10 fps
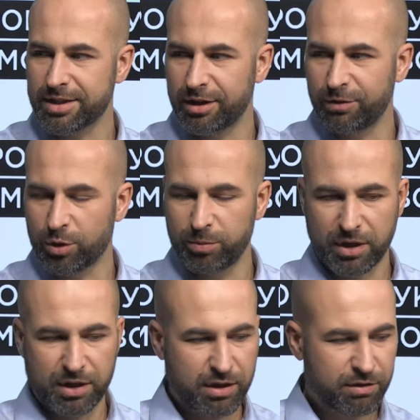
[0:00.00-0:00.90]
will not
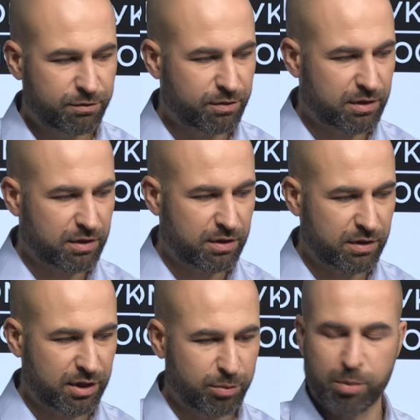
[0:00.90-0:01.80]
survive the
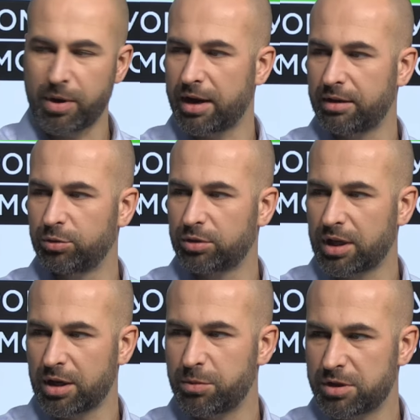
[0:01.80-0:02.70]

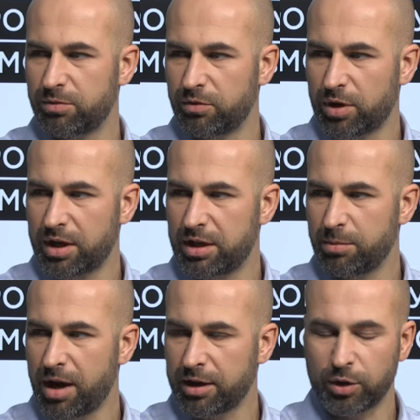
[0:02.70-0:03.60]
competition from
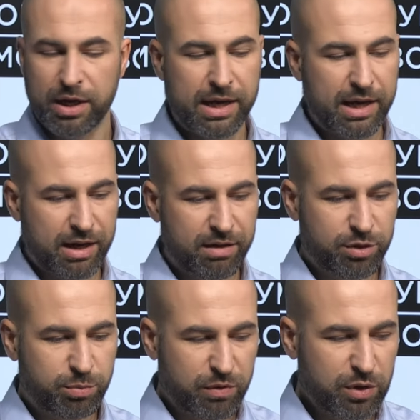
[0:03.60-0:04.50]
Turkish
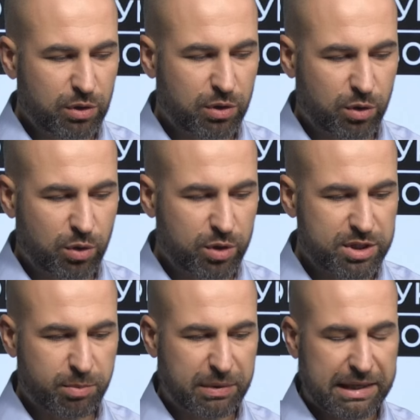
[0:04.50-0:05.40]
companies,
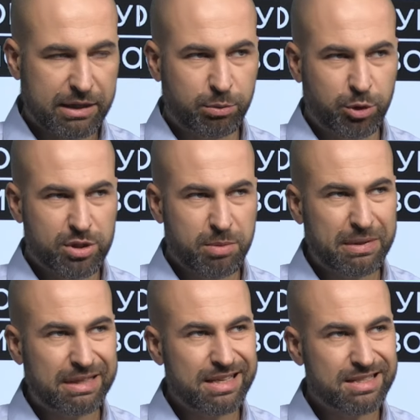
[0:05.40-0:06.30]
if it's gonna
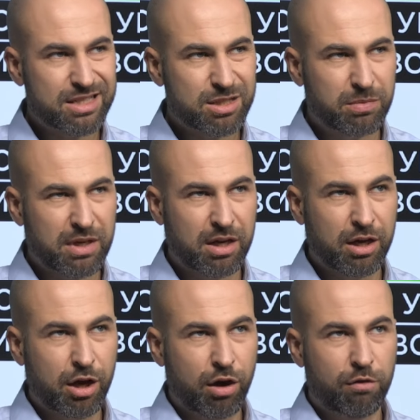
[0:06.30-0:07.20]
die, how are we gonna
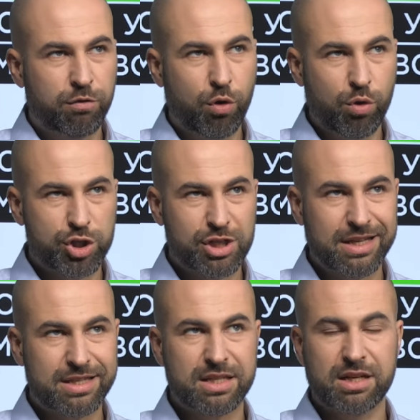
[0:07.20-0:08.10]
survive, right?
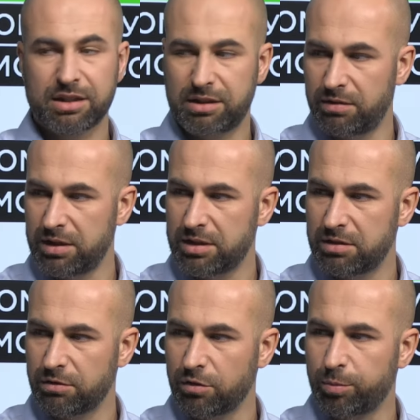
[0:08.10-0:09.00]

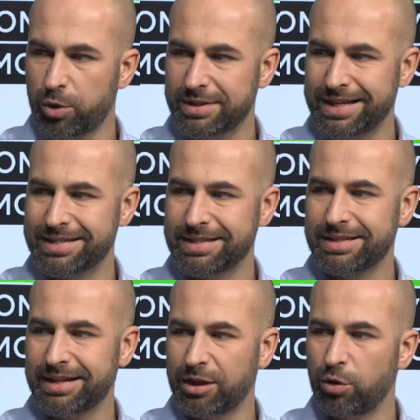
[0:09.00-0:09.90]
It's about
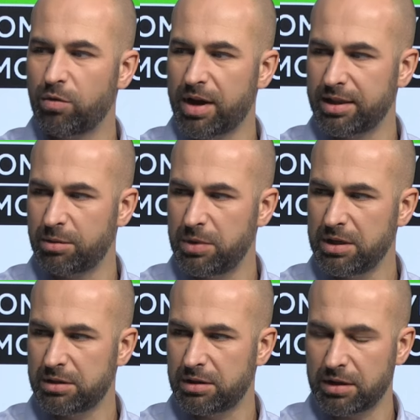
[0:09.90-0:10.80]
involving
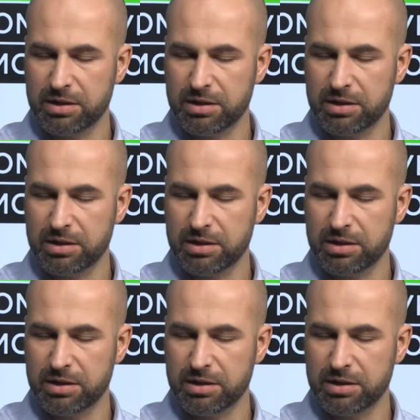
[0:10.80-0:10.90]
these